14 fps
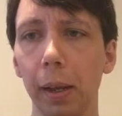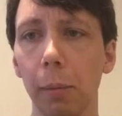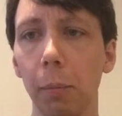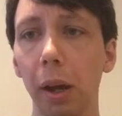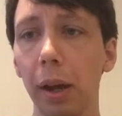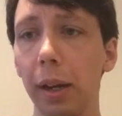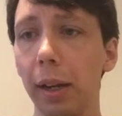
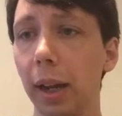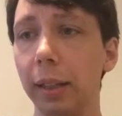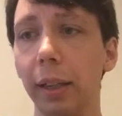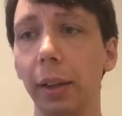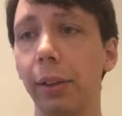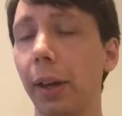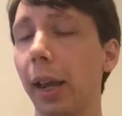But on the
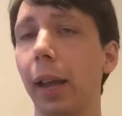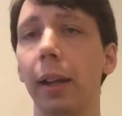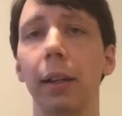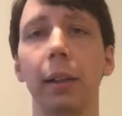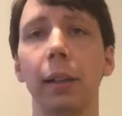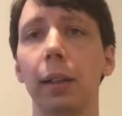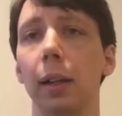other
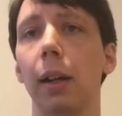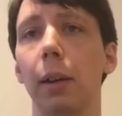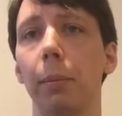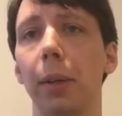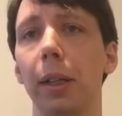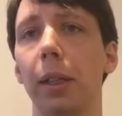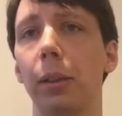hand,
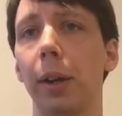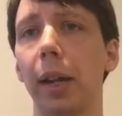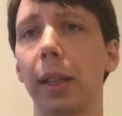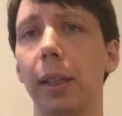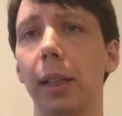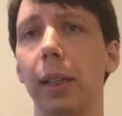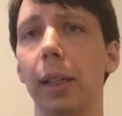it's
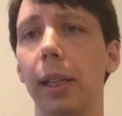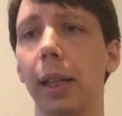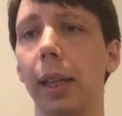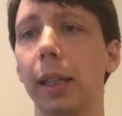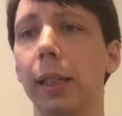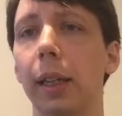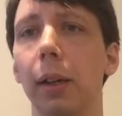great that he
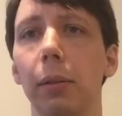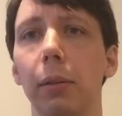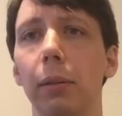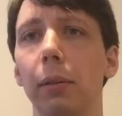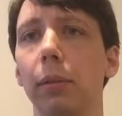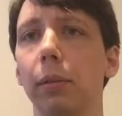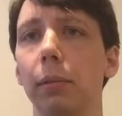lays out
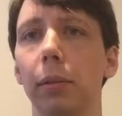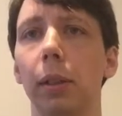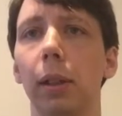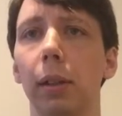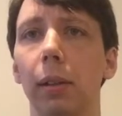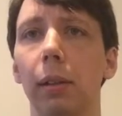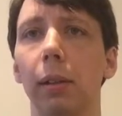
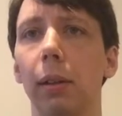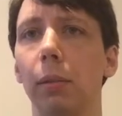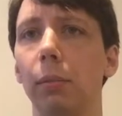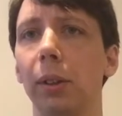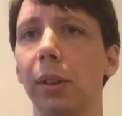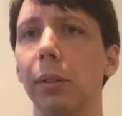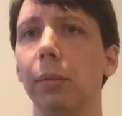a
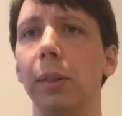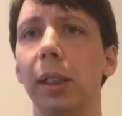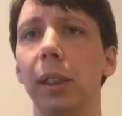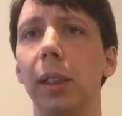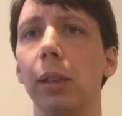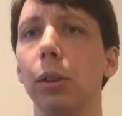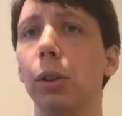real
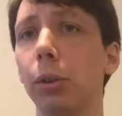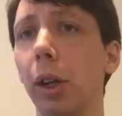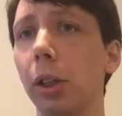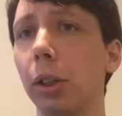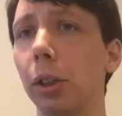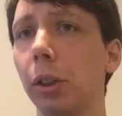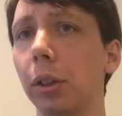detailed
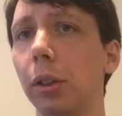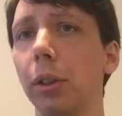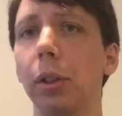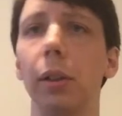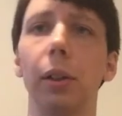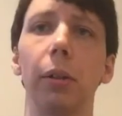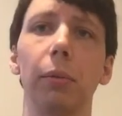structure, so
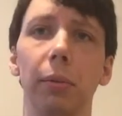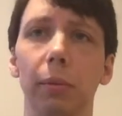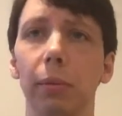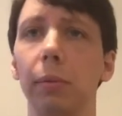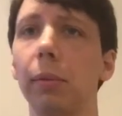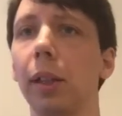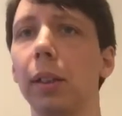you don't
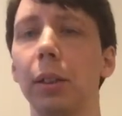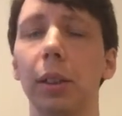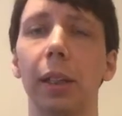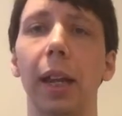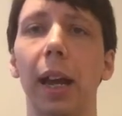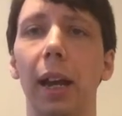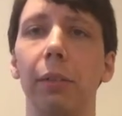
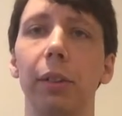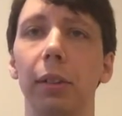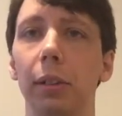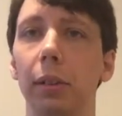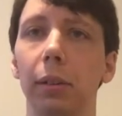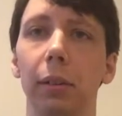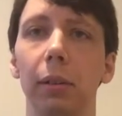necessarily have
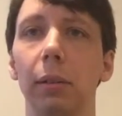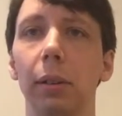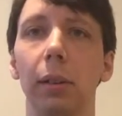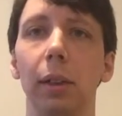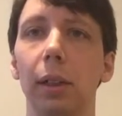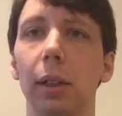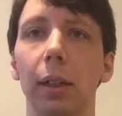to
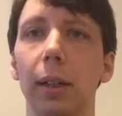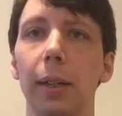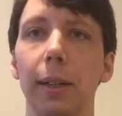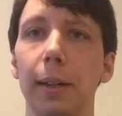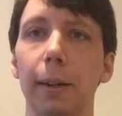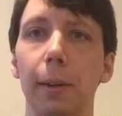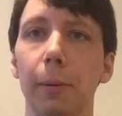
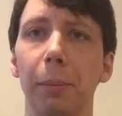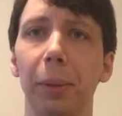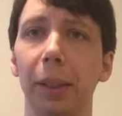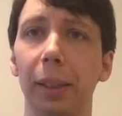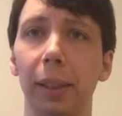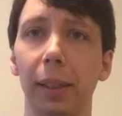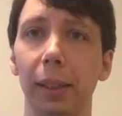
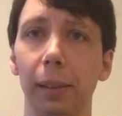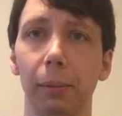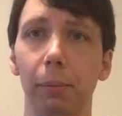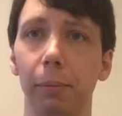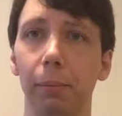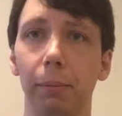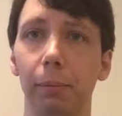be,
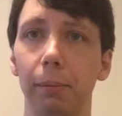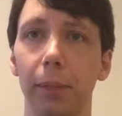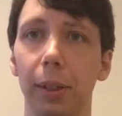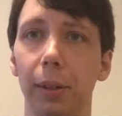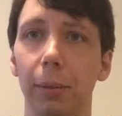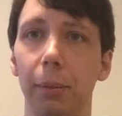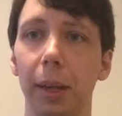
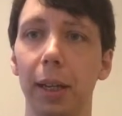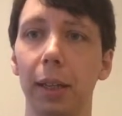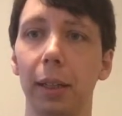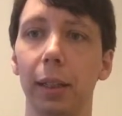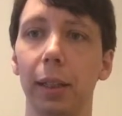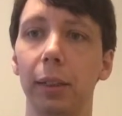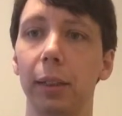
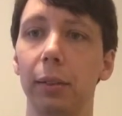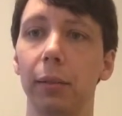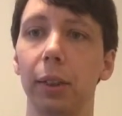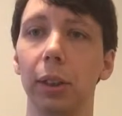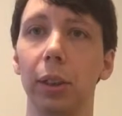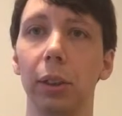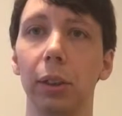making these
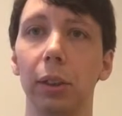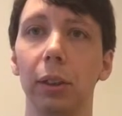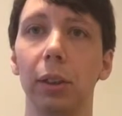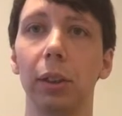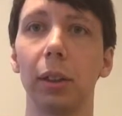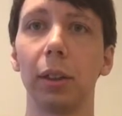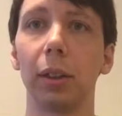
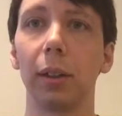decisions